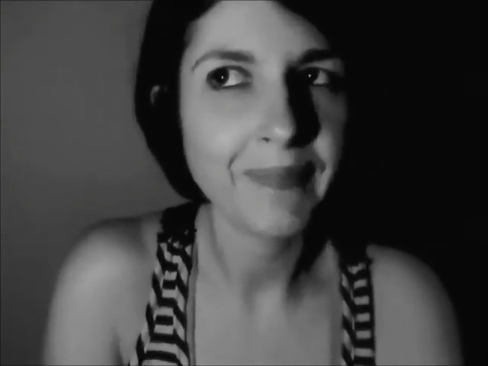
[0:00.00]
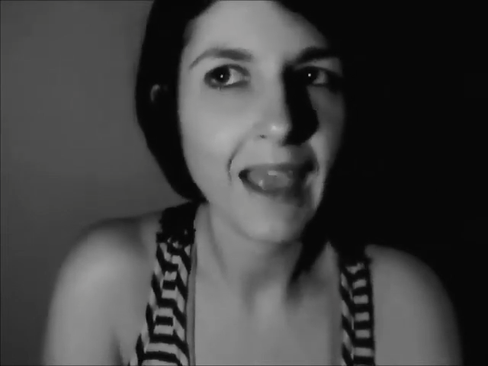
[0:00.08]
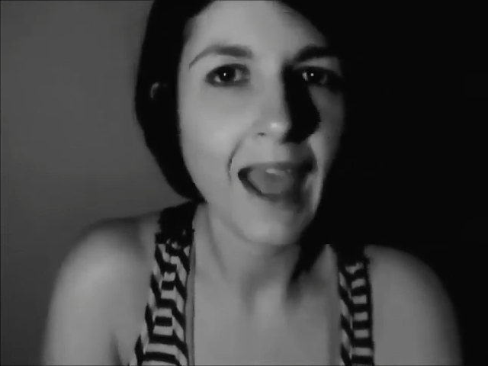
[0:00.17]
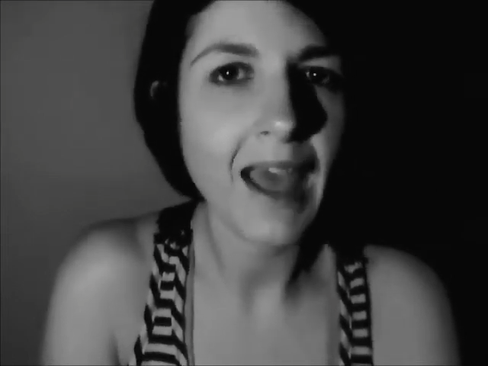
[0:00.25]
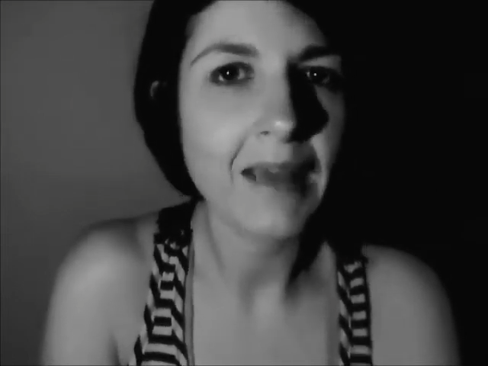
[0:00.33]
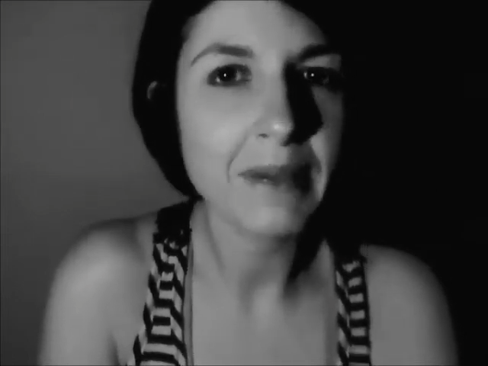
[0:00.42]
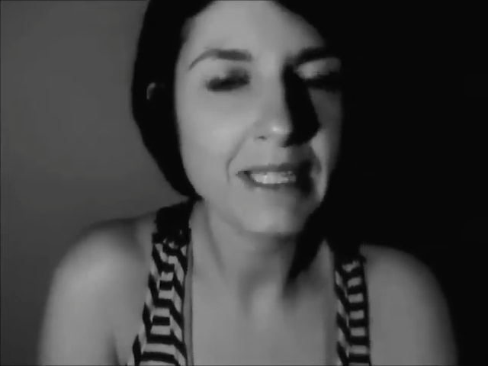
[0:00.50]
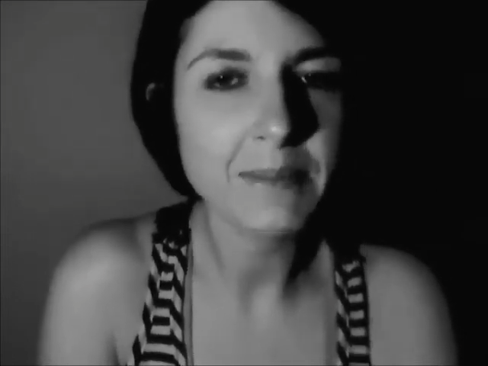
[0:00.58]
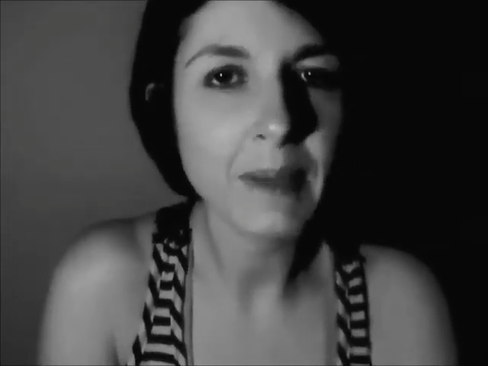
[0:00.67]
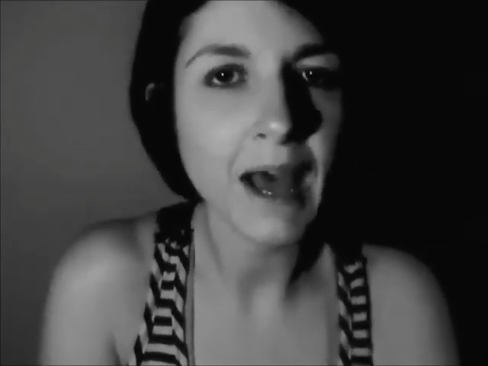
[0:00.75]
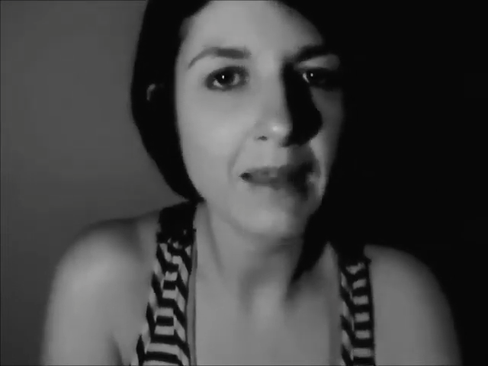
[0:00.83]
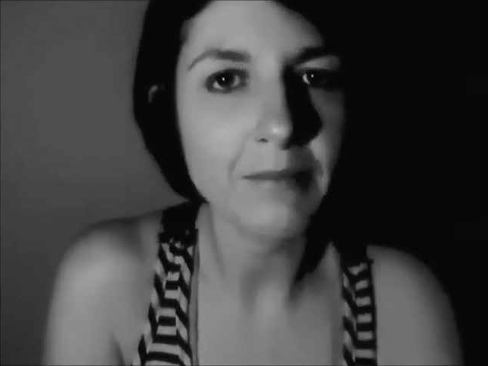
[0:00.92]
I had my
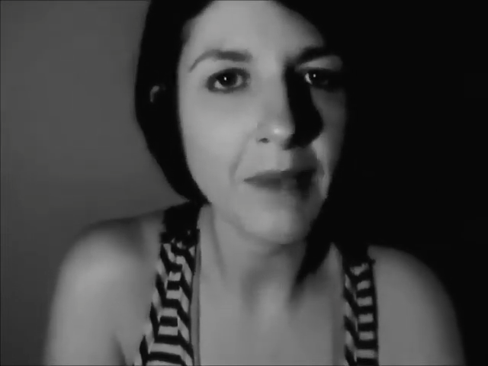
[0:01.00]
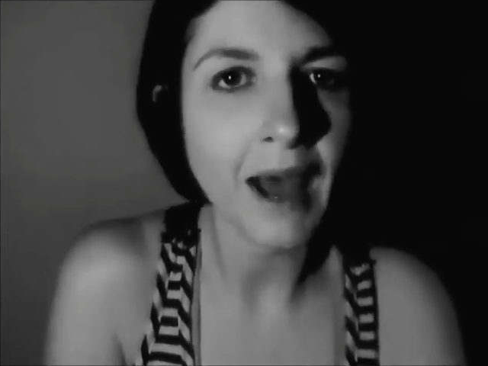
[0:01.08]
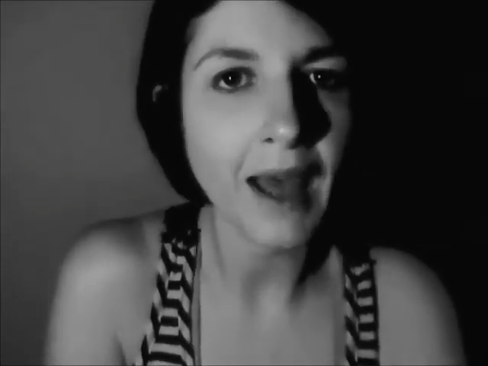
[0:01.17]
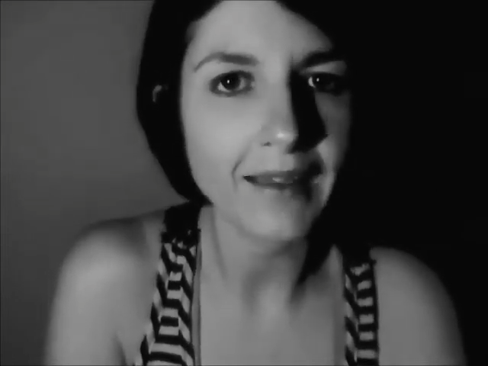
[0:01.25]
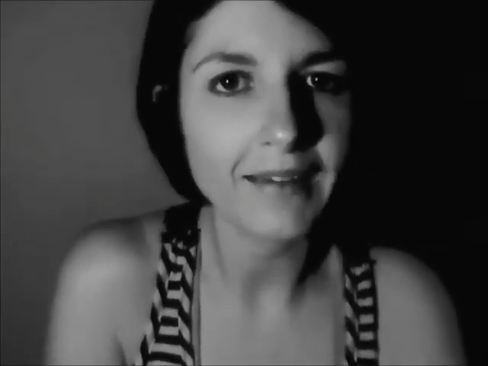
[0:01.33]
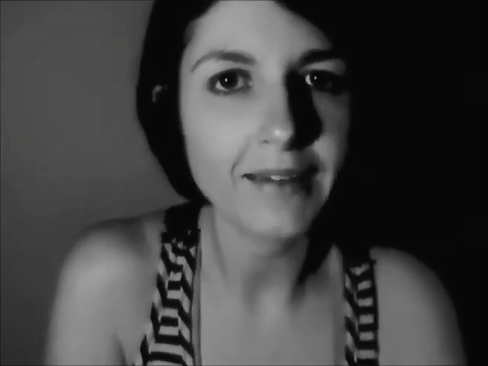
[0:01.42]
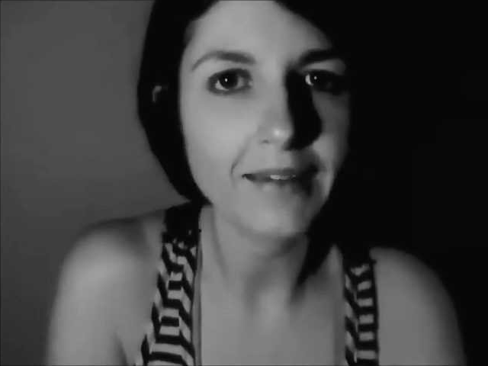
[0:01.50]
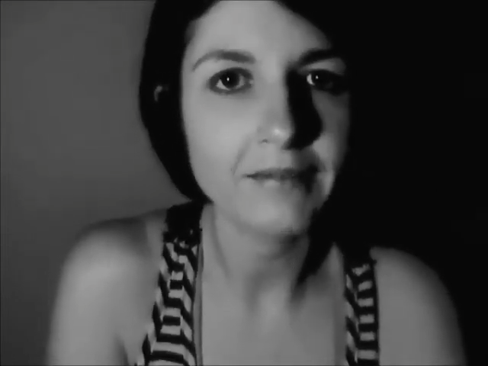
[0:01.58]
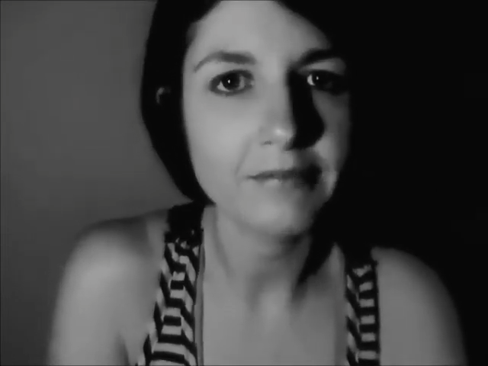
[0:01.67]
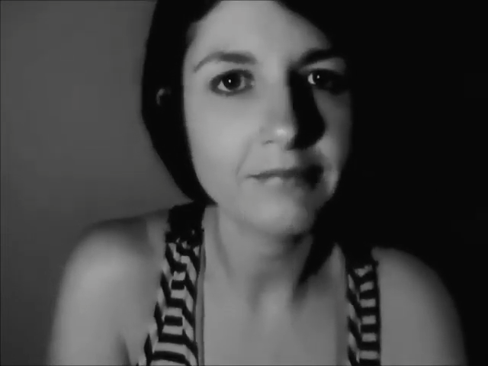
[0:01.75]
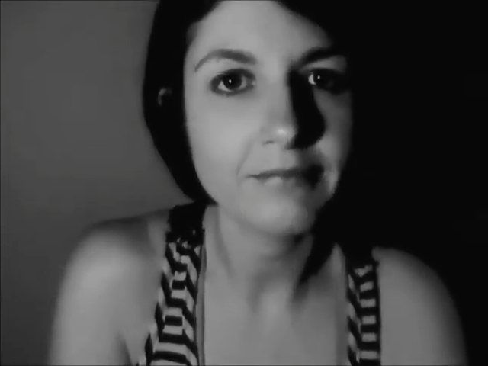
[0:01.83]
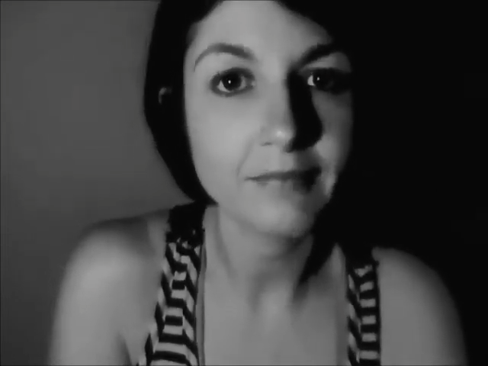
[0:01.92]
spot in mind.
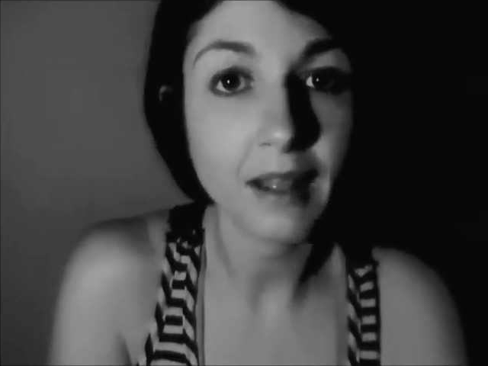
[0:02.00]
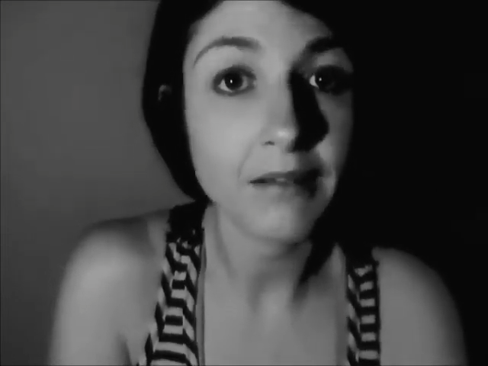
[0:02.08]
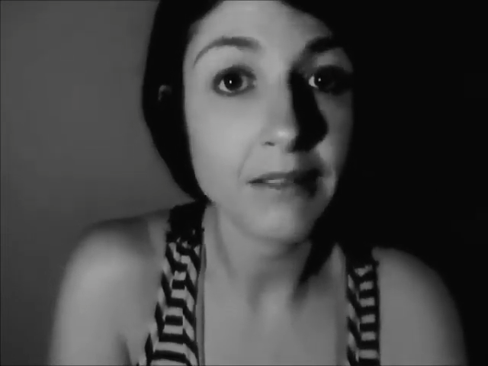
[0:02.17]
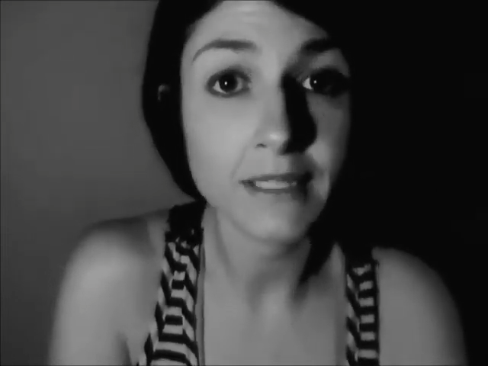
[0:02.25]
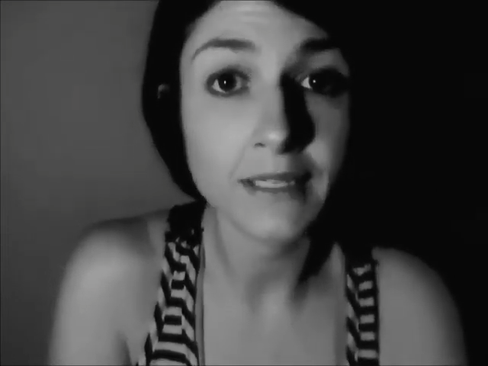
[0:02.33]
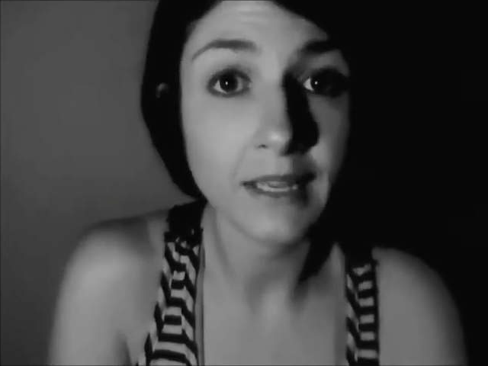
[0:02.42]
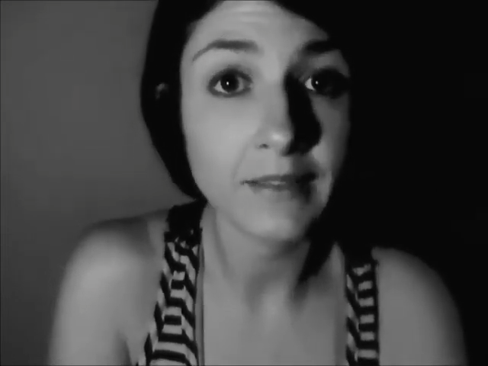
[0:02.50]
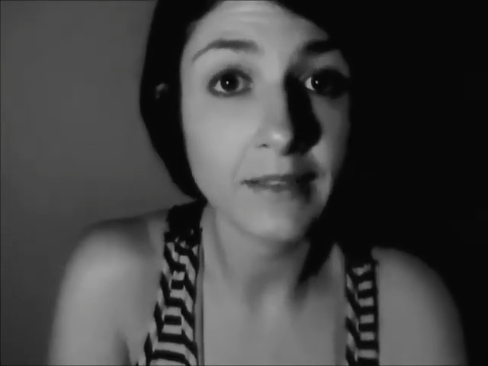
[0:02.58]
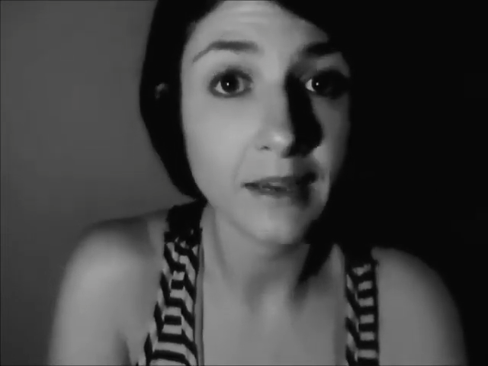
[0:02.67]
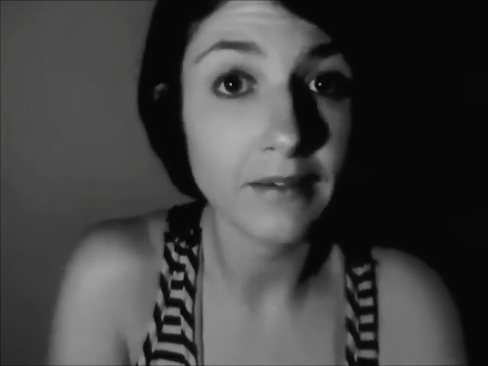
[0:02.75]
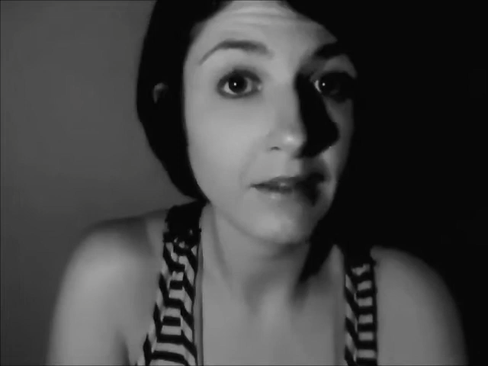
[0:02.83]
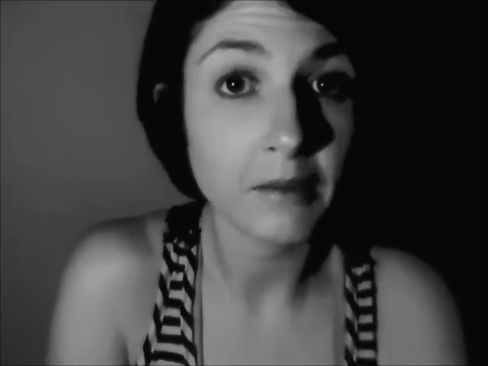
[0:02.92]
I was going to get
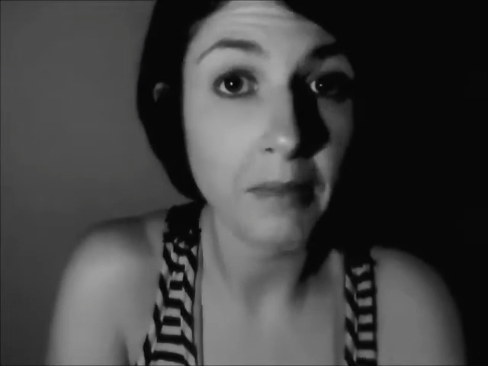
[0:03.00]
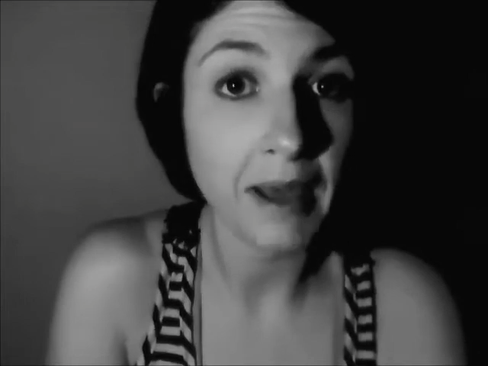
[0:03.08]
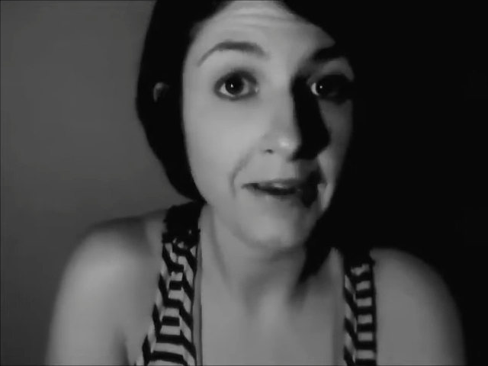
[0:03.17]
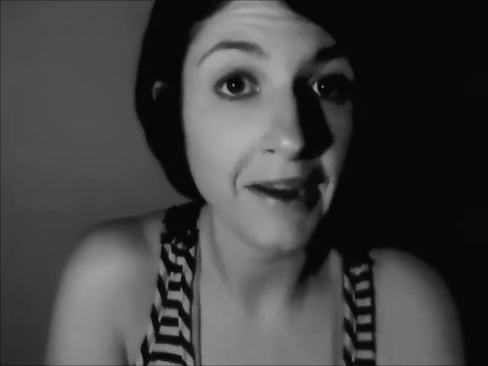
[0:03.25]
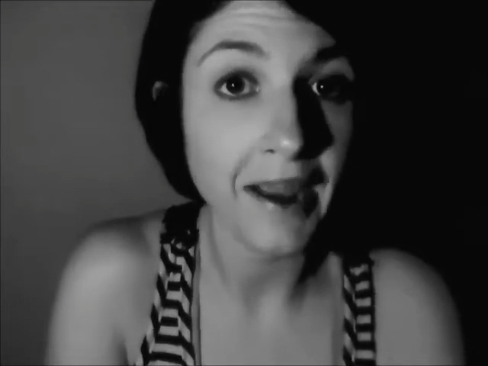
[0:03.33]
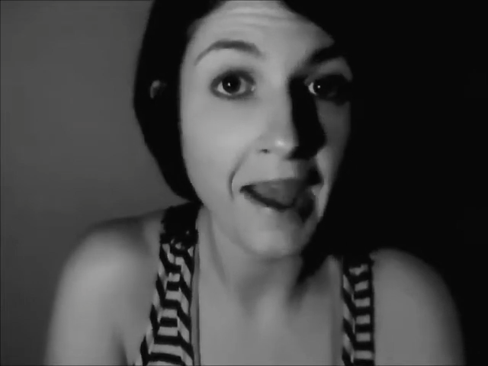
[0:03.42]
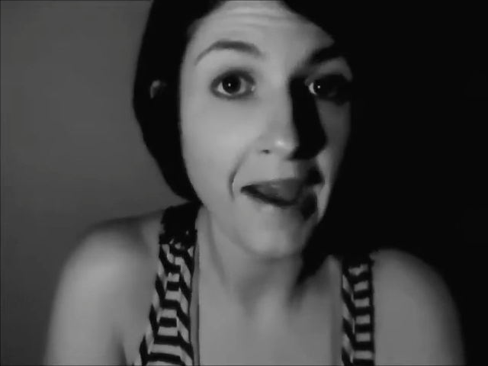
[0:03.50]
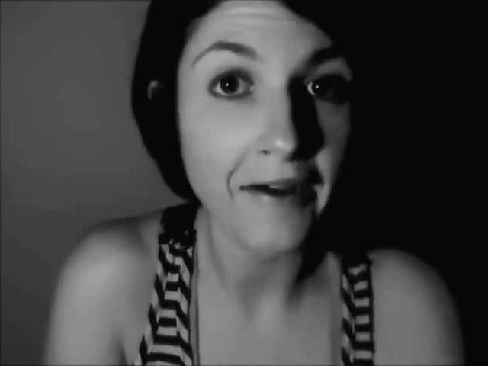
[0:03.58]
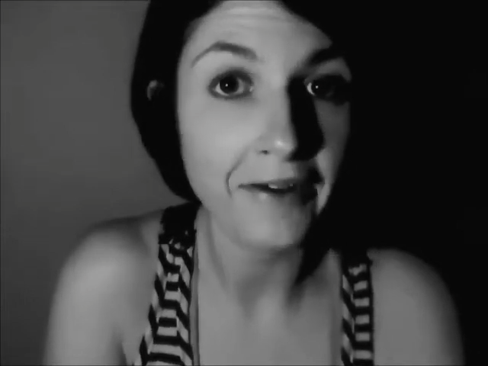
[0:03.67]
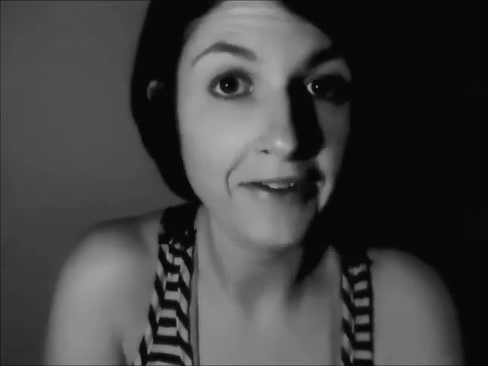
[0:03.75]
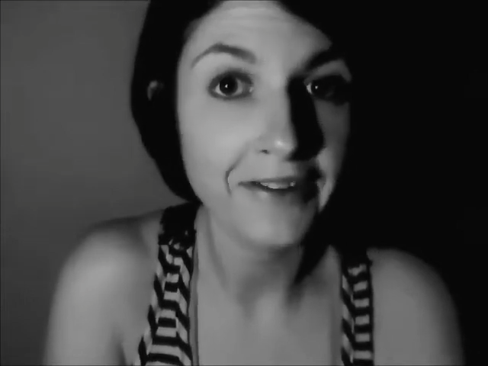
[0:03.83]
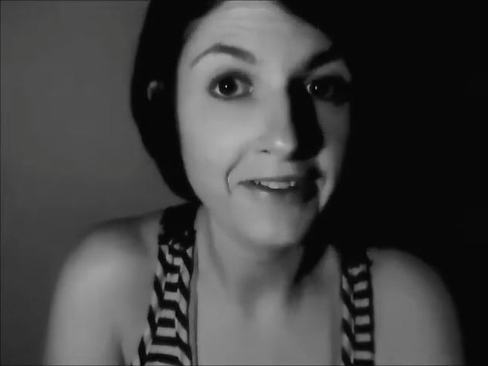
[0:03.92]
there no matter how.